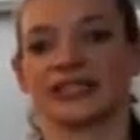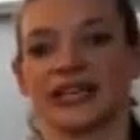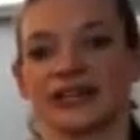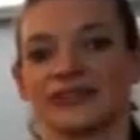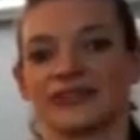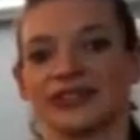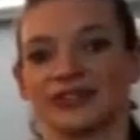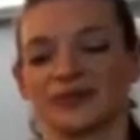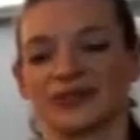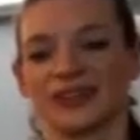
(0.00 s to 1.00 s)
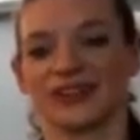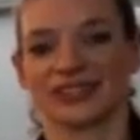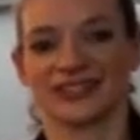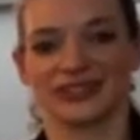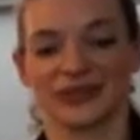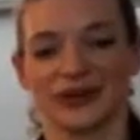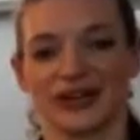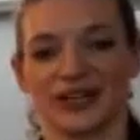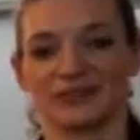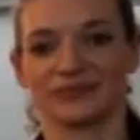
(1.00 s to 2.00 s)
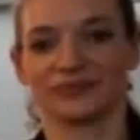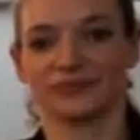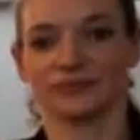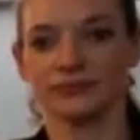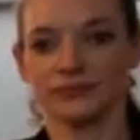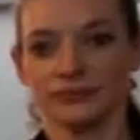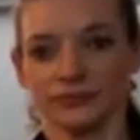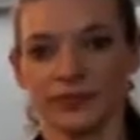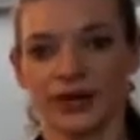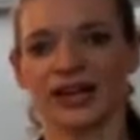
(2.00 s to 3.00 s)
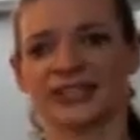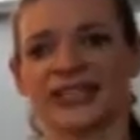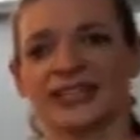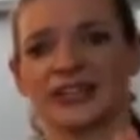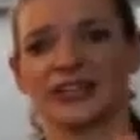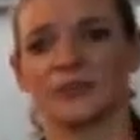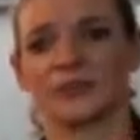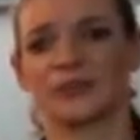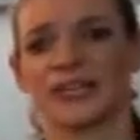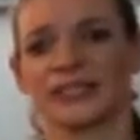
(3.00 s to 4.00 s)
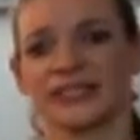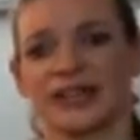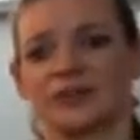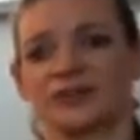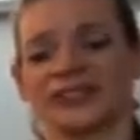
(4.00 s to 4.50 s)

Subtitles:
down to your Malasana squat. Pausing here, pressing the elbows